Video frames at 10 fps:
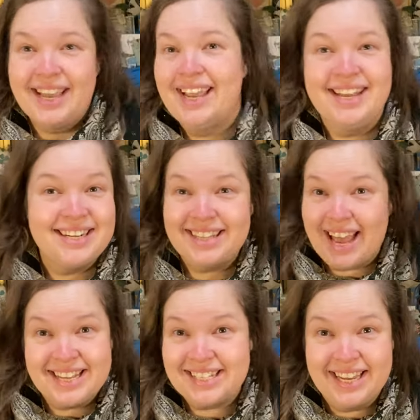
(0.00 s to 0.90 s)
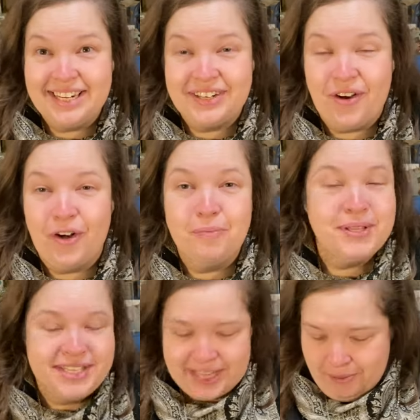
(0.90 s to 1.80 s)
And that is it, y'all.
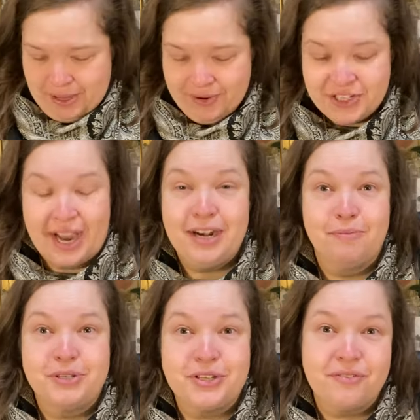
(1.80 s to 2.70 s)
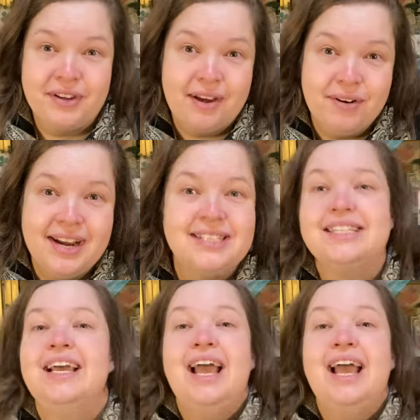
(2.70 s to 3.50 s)
Please tell me which item was your favorite.